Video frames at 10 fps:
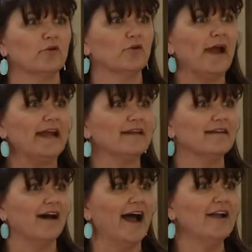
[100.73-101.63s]
great,
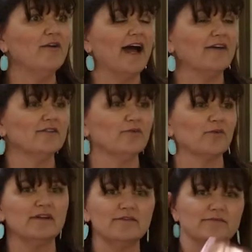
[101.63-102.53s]
I don't have to
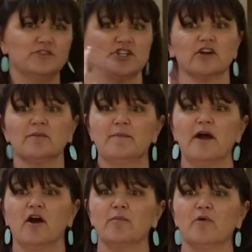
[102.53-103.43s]
rejigger my
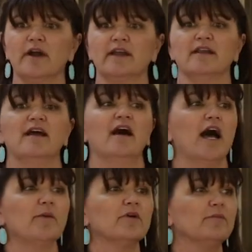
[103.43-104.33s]
PowerPoint.
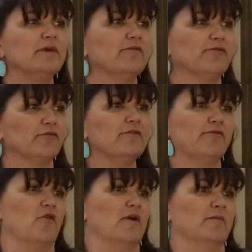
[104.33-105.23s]
I'm going to be free
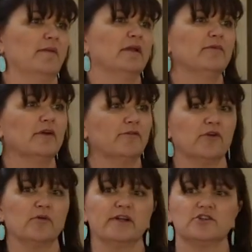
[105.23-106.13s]
form. I'm going to be a
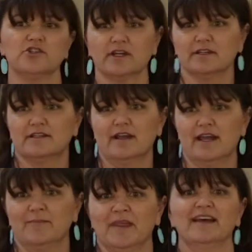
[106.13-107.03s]
free range chicken today.